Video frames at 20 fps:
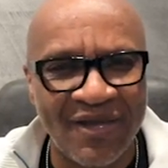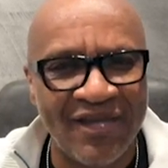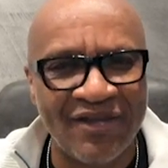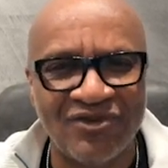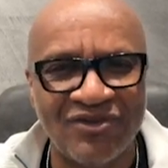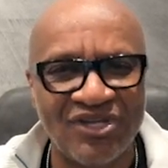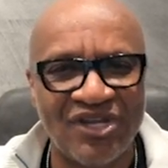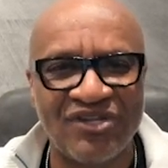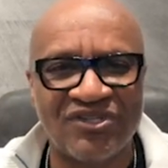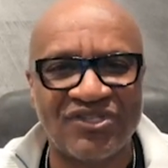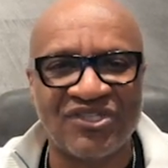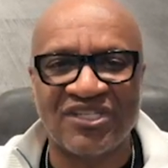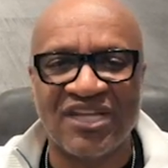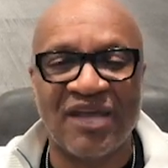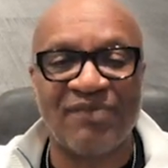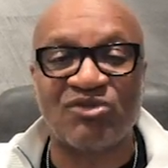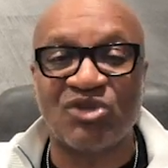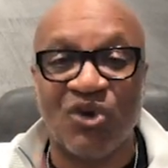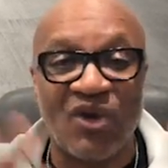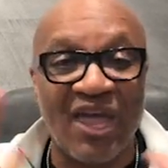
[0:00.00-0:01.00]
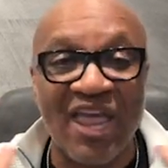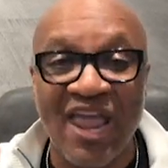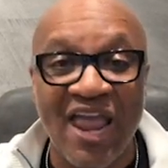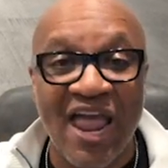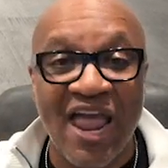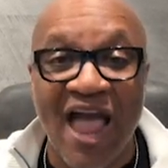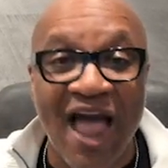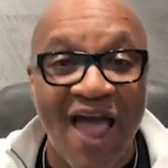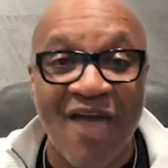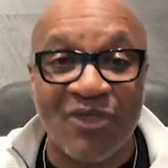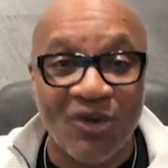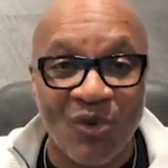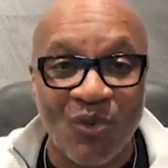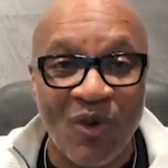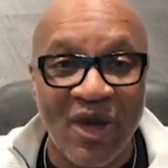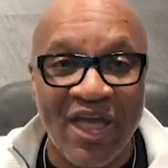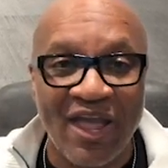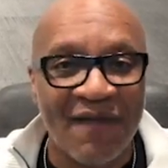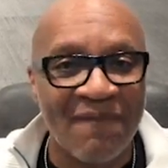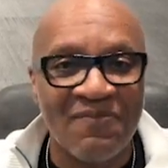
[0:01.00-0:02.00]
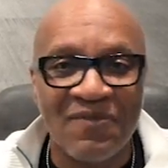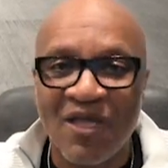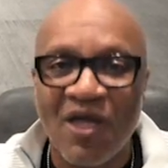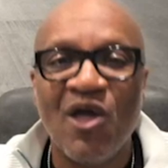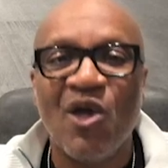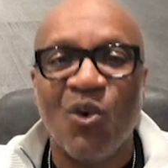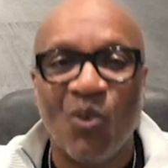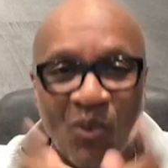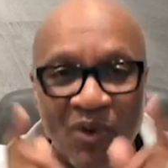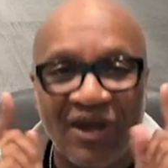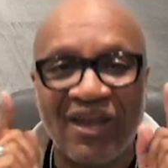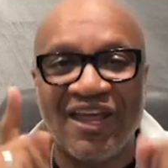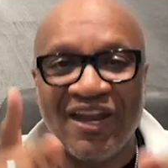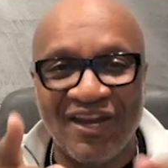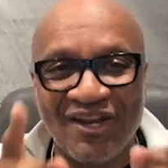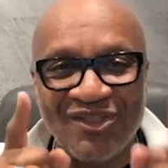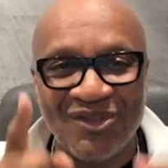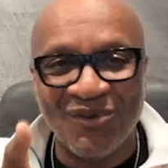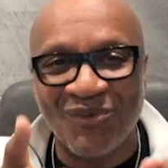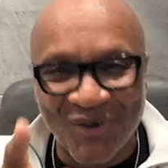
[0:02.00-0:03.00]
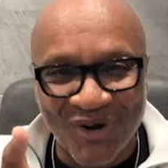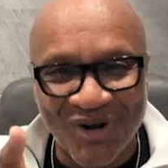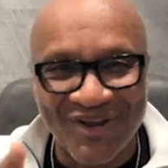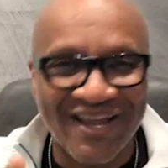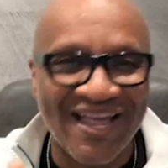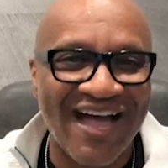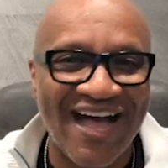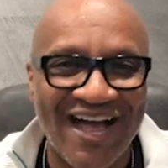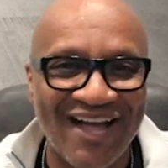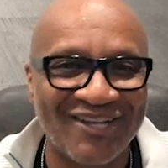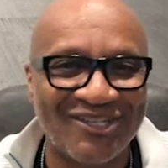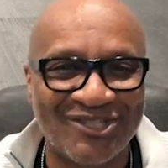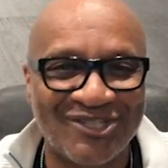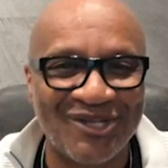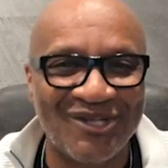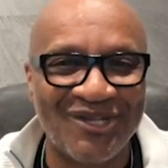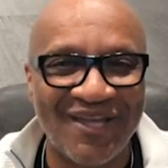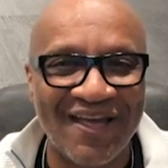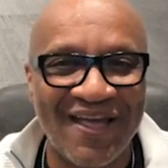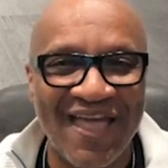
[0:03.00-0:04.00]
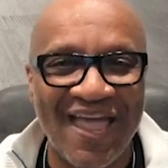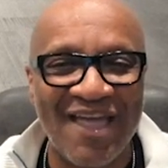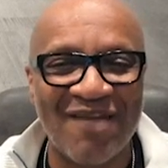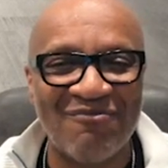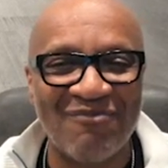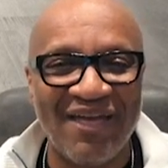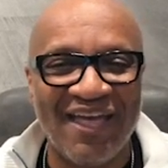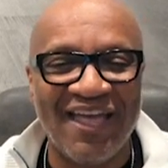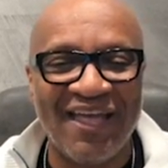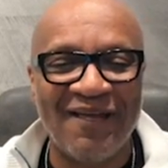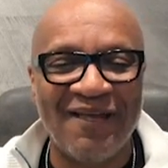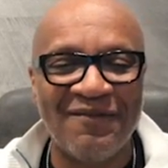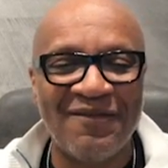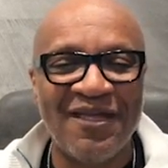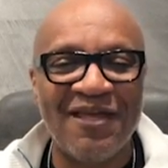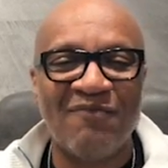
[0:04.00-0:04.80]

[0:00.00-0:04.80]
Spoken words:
in Jesus' name. So either way, we're getting the word of God to you. Amen.